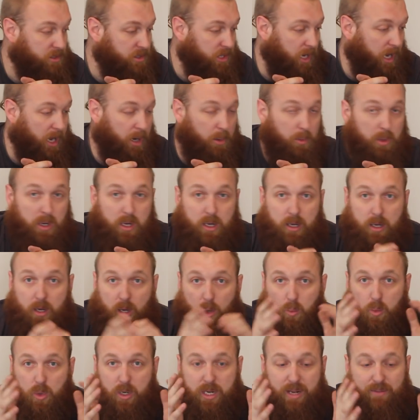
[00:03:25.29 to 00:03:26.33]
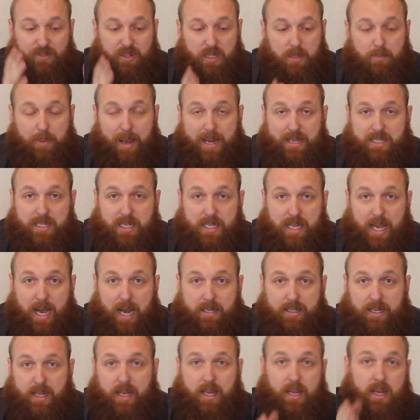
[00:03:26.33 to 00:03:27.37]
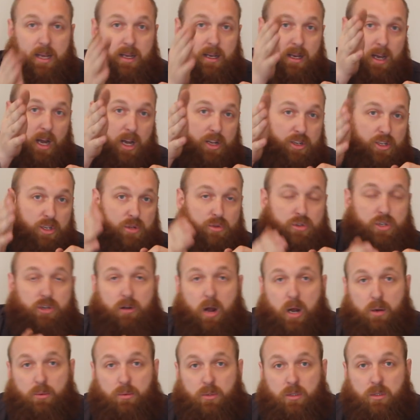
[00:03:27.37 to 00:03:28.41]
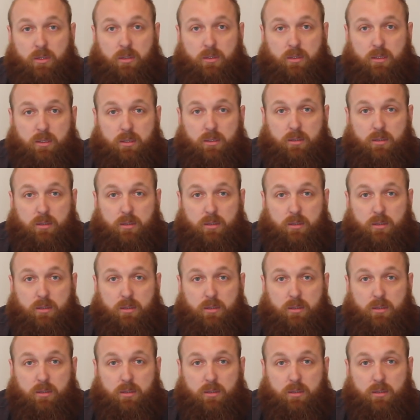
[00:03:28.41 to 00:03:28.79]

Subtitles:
So we'll give you the basic idea and use your own